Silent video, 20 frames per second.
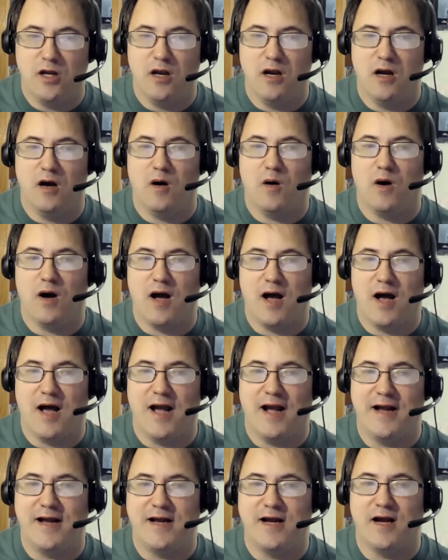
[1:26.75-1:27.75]
know,
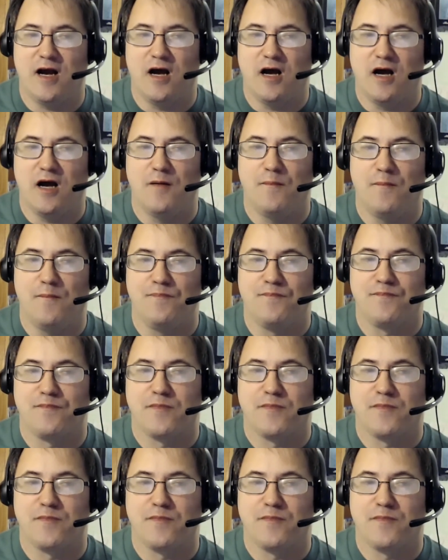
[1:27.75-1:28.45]
I um,